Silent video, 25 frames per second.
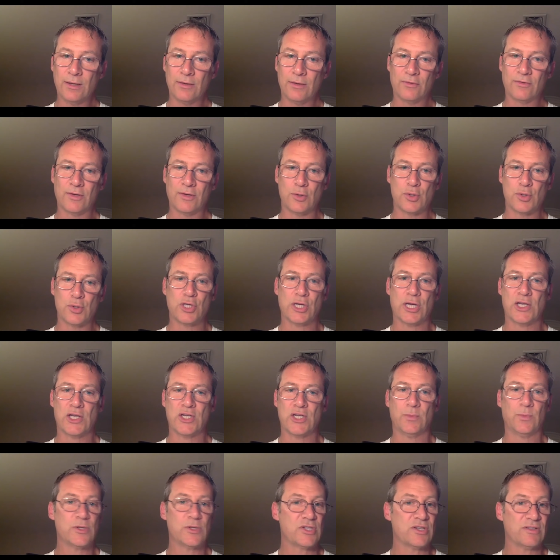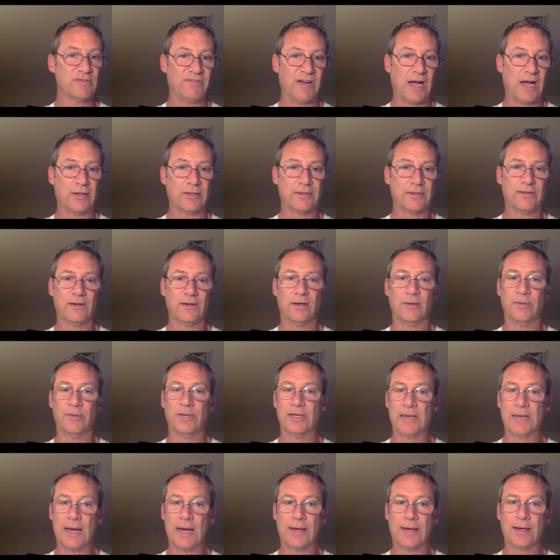association, which is voluntary, but
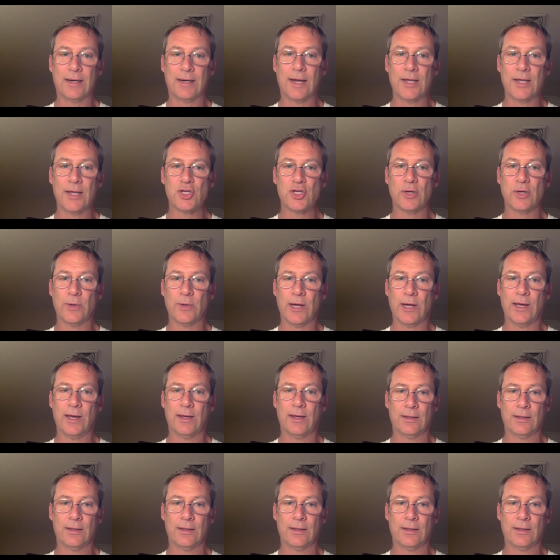not an HOA.